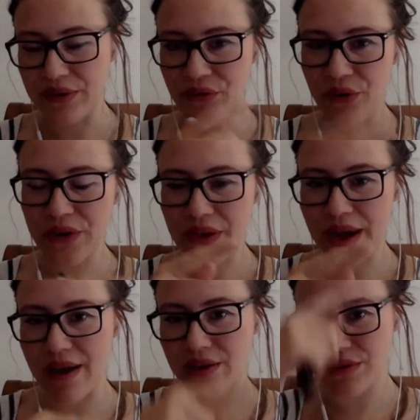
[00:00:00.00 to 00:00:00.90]
4th
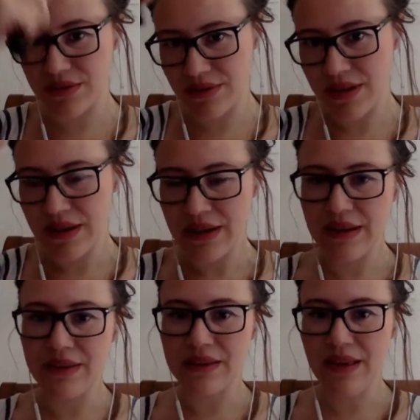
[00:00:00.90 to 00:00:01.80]
house
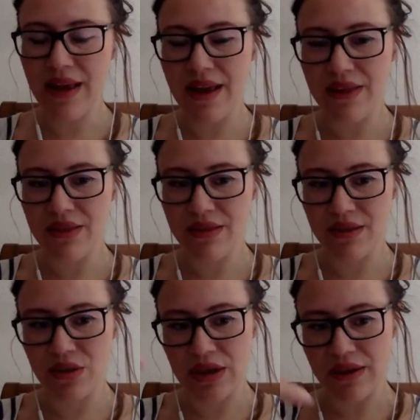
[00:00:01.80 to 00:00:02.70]
in the 10th,
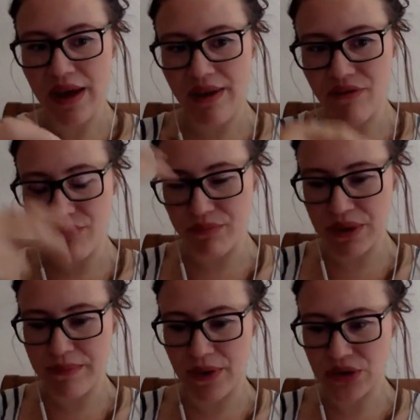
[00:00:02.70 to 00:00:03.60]
you can have
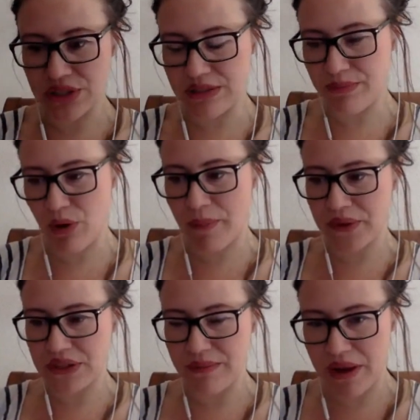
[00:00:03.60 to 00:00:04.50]
big boss as a
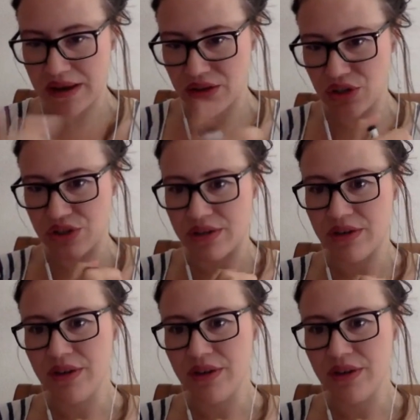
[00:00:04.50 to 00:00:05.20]
property manager.